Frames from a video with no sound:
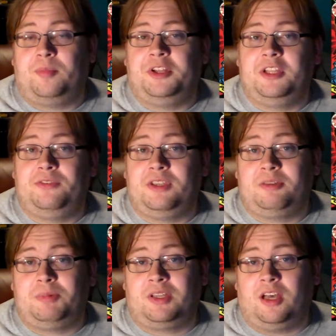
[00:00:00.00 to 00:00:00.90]
but if
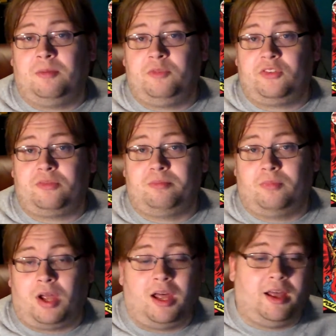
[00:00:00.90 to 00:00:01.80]
he becomes
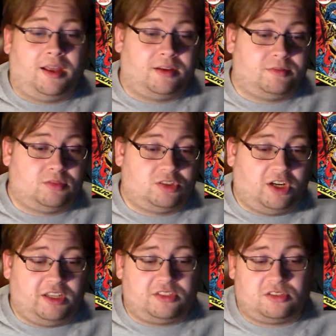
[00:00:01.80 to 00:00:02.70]

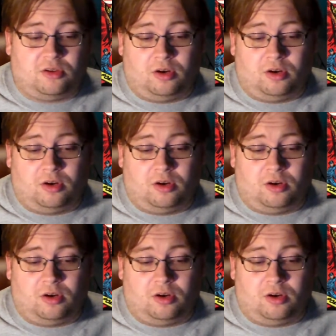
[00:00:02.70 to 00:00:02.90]
Johnny